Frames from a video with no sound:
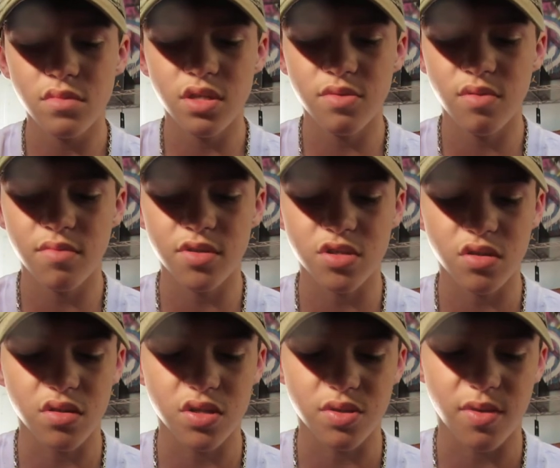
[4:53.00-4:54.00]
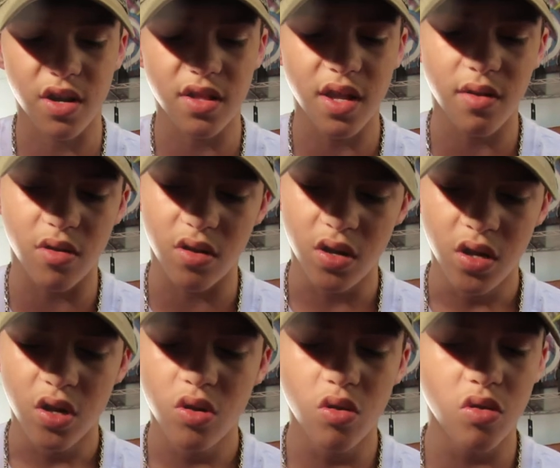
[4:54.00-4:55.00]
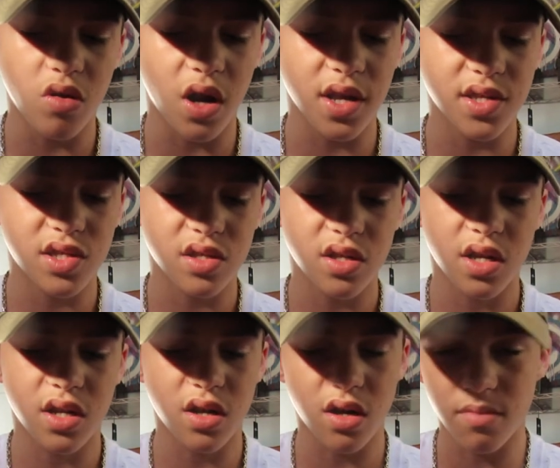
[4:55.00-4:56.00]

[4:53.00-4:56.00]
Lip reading: Pretty much all there is about it. They were cool grays, and,